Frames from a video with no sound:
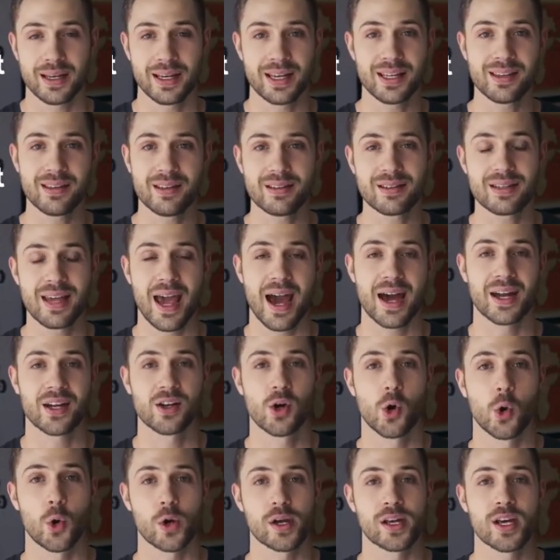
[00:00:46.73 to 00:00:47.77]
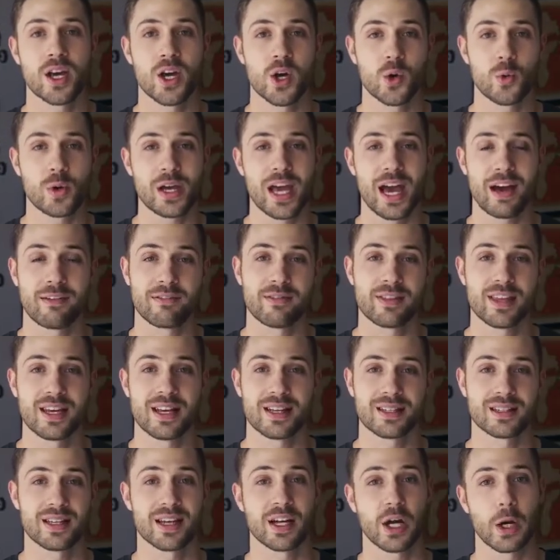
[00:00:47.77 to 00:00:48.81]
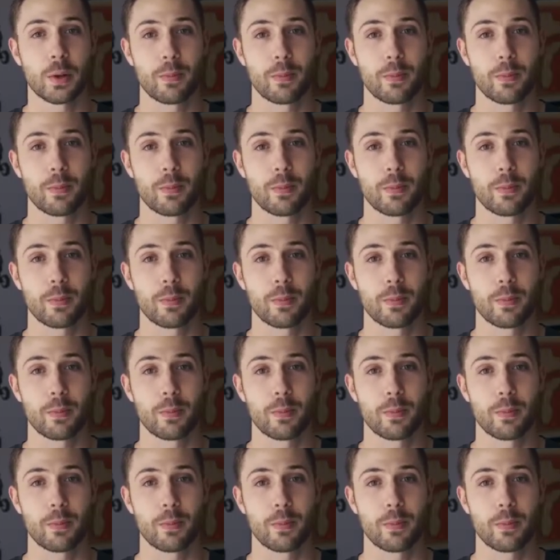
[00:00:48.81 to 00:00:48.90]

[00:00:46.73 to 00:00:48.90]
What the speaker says: In this category, we have things like